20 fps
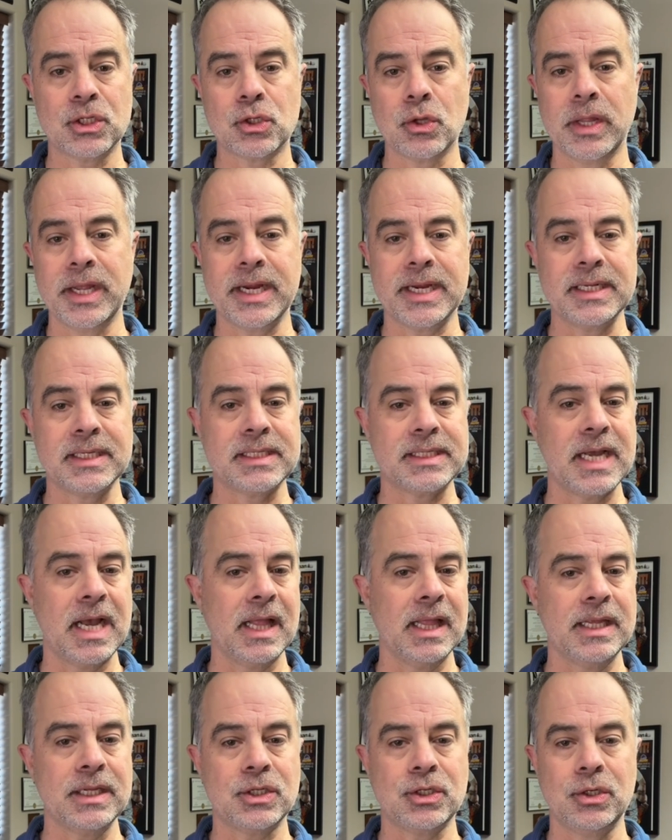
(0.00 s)
So they can
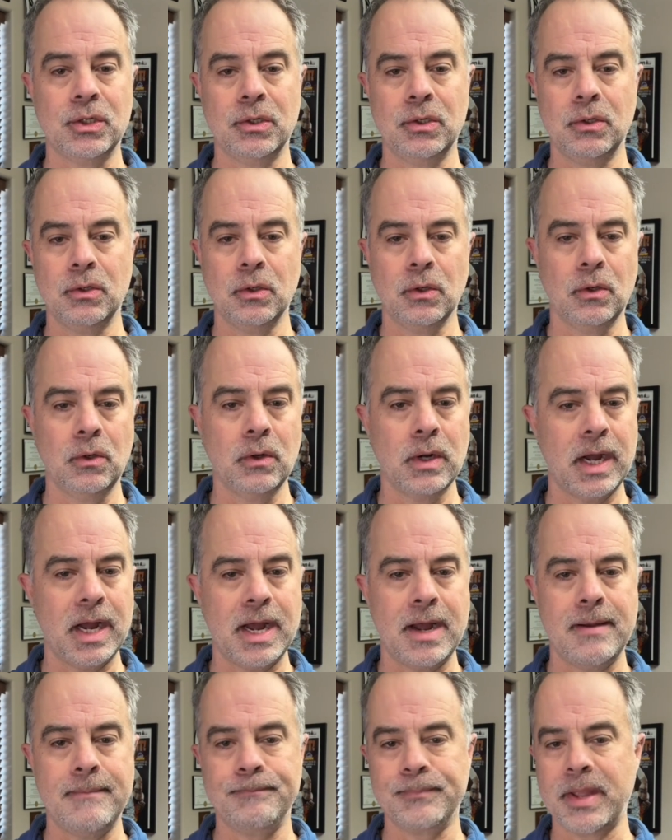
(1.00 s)
sell it to,
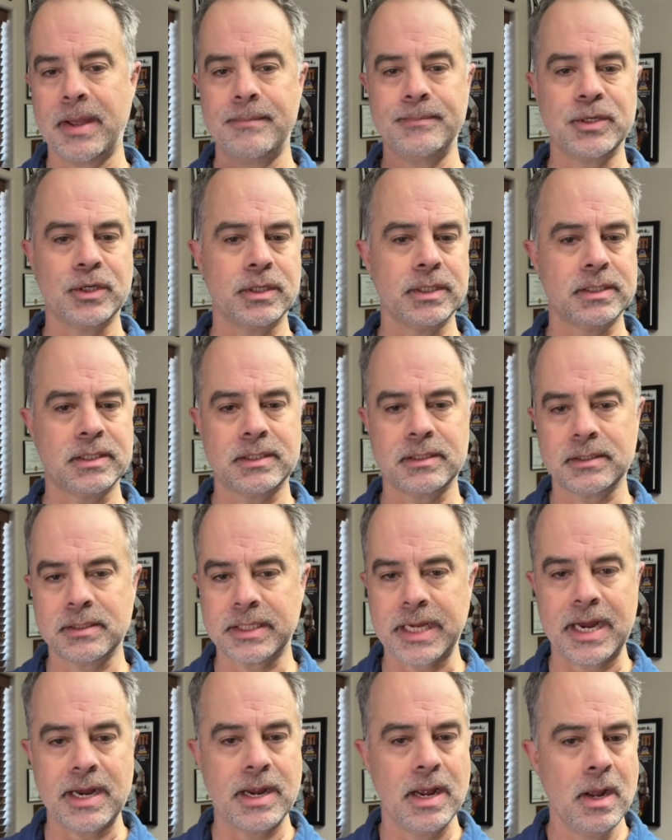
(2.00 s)
I'm just going to
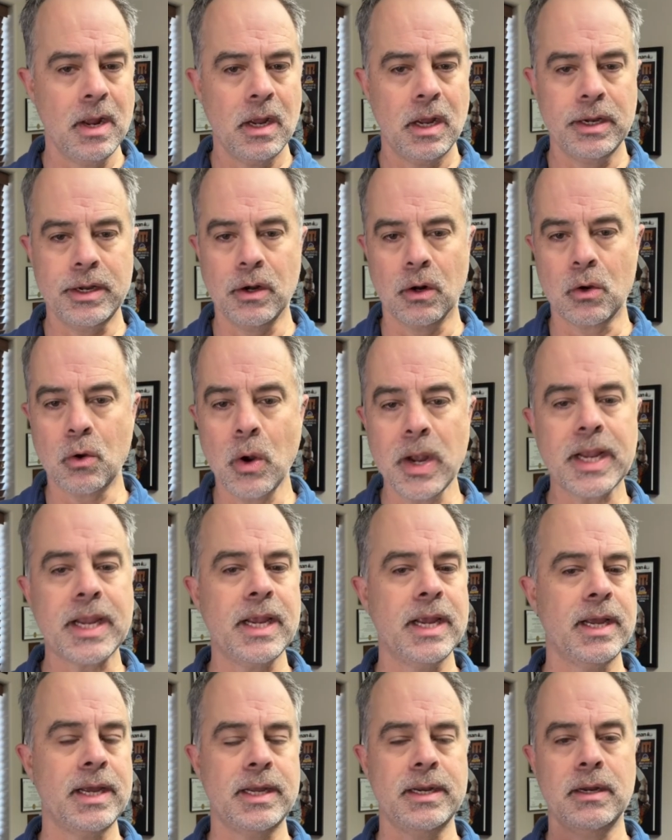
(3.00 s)
say,
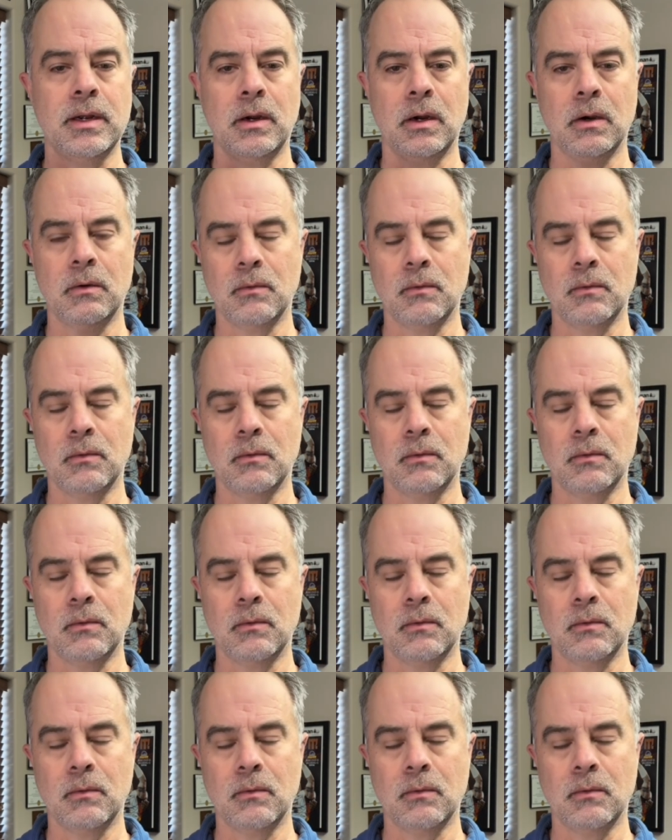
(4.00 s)
Quicken or